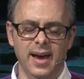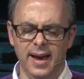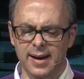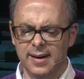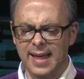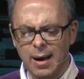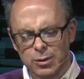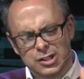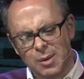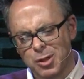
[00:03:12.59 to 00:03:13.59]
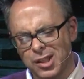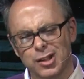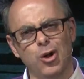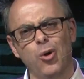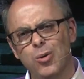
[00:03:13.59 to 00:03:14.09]
And that was something
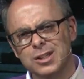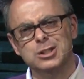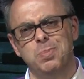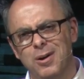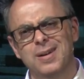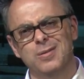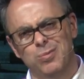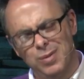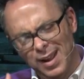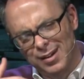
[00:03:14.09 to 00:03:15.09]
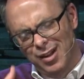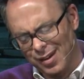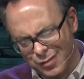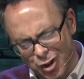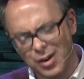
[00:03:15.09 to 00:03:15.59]
that the Holy Spirit had, had
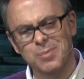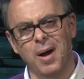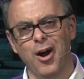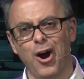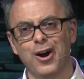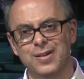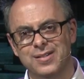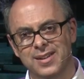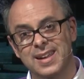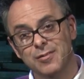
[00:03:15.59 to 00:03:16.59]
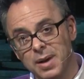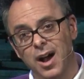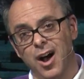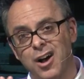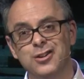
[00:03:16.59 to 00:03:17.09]
kind of done in my heart to give me
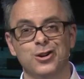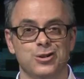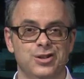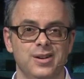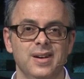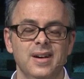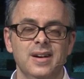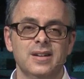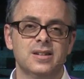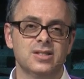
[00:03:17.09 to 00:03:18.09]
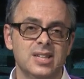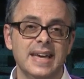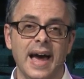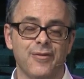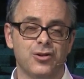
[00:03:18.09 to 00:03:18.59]
a hunger to, to
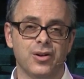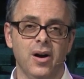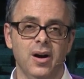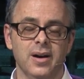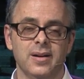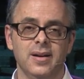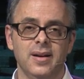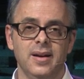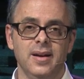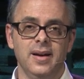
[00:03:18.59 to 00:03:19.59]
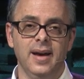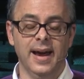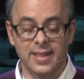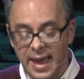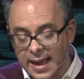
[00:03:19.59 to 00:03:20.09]
seek after God.
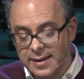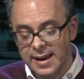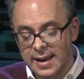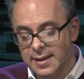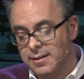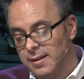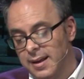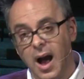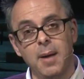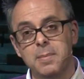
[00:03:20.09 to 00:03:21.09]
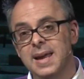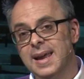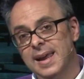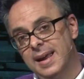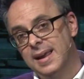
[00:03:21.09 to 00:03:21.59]
And then he got
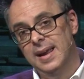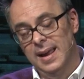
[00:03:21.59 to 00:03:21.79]
me